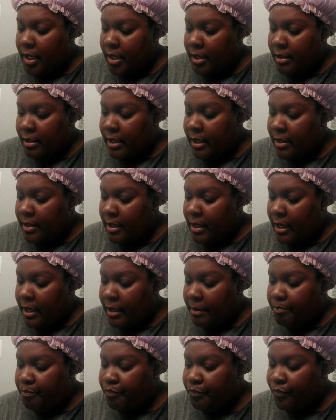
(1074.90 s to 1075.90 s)
It says
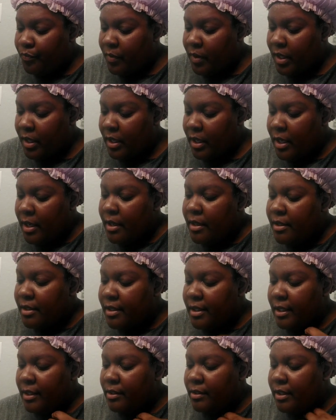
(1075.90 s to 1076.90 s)
that
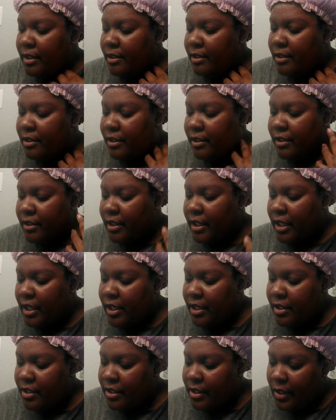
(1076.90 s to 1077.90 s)
cetyl esters,
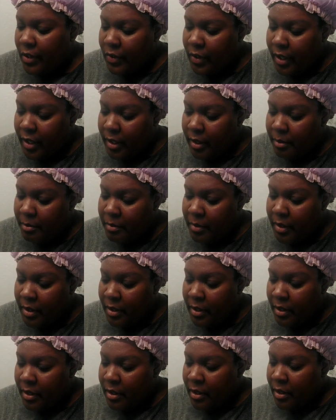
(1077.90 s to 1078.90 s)
sodium
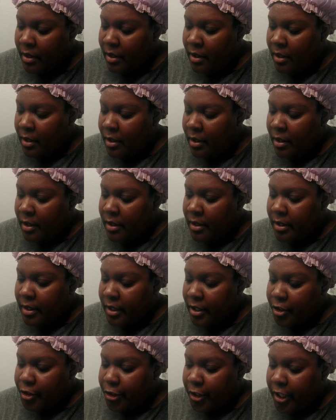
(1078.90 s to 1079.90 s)

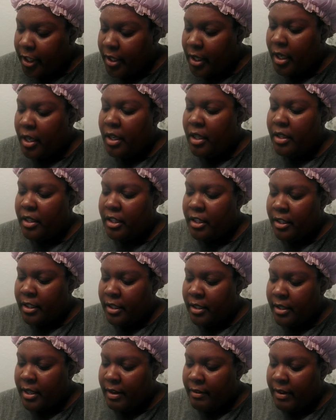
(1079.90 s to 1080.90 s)
citrate. This
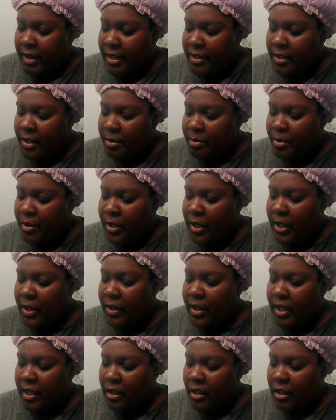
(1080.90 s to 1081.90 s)
does have
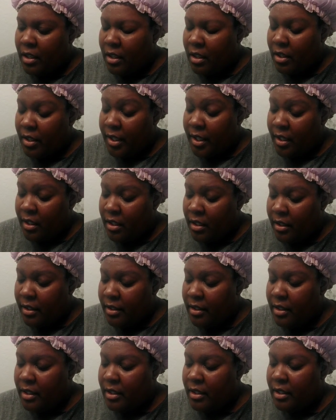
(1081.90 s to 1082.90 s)
isopropyl alcohol in
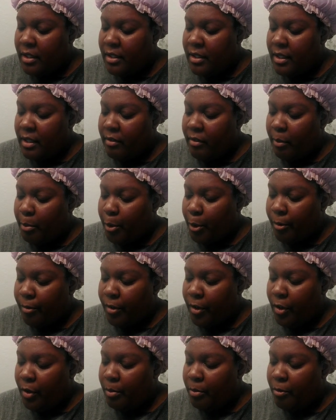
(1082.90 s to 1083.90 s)
this. This does have a
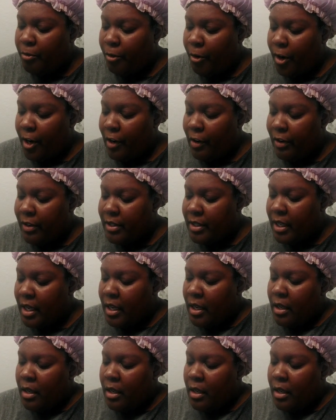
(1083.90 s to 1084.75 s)
perfume, fragrance,